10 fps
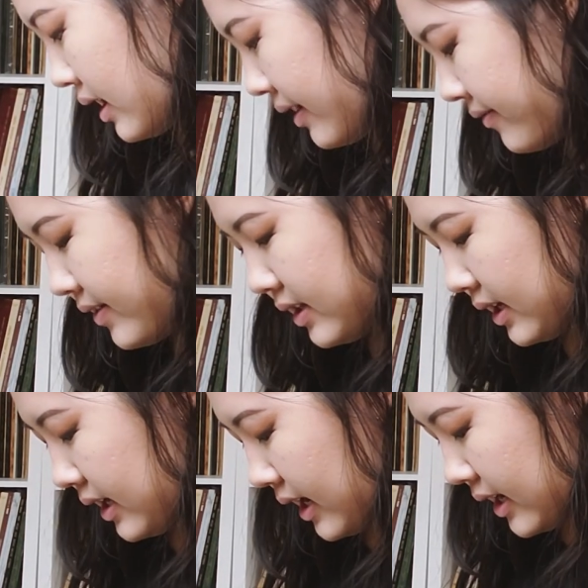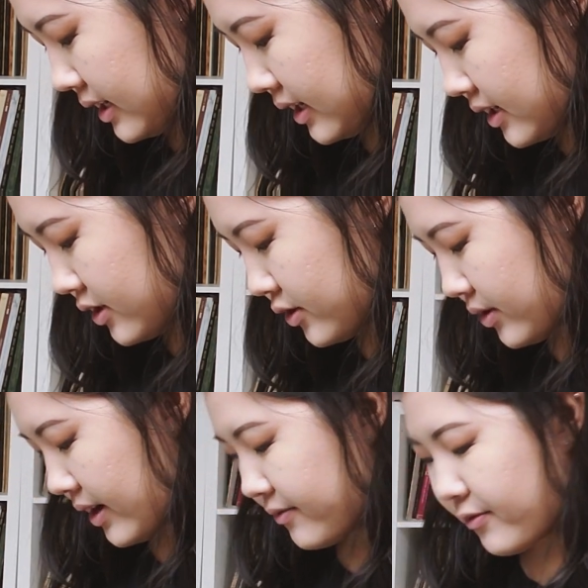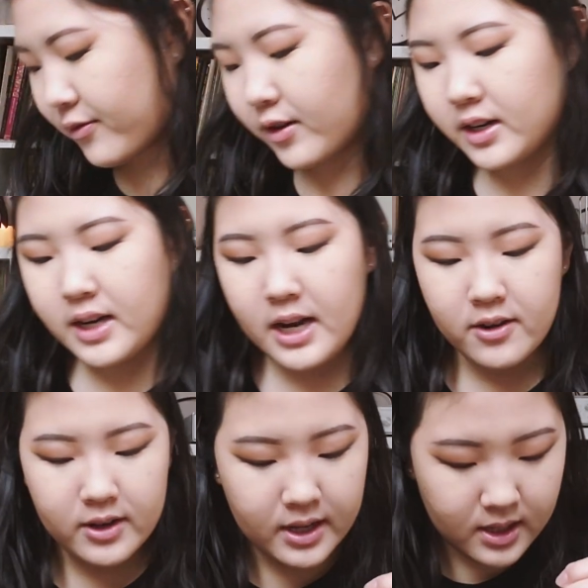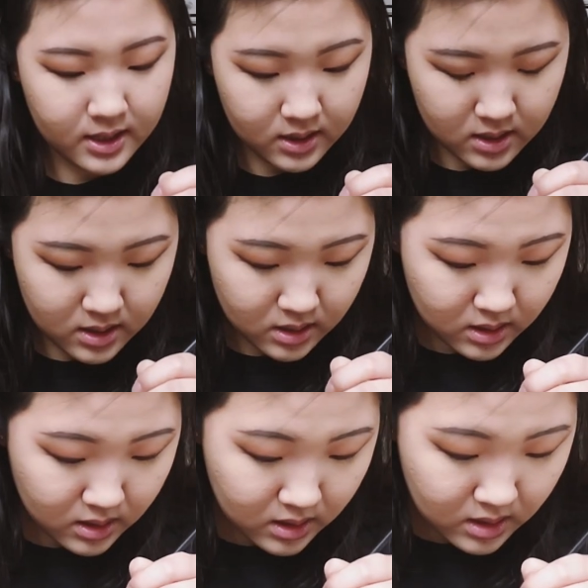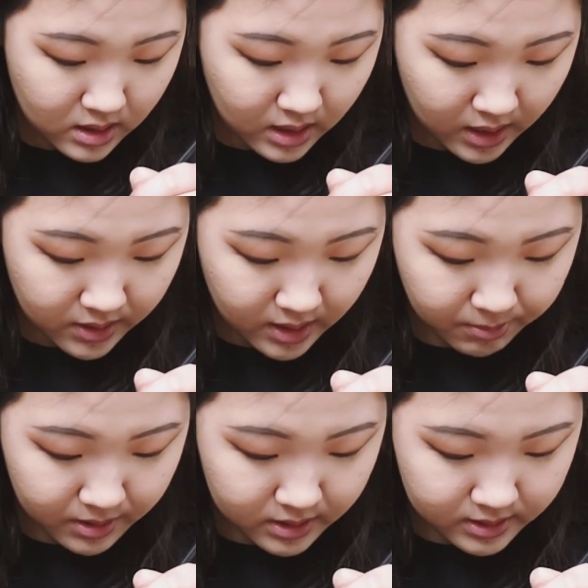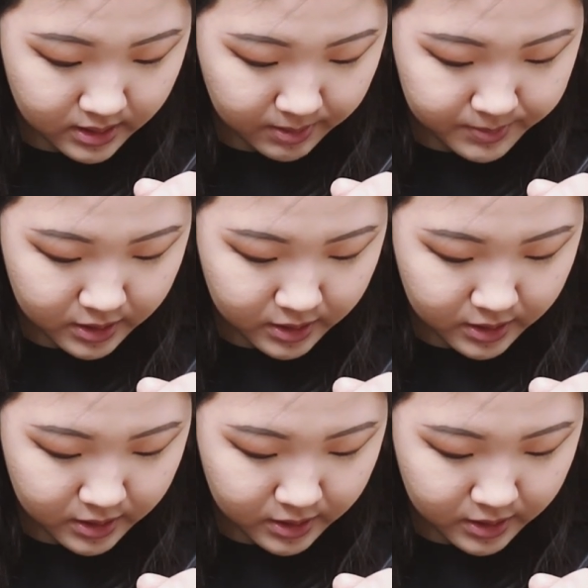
I feel like I need to do that front area, and then I'm going to stop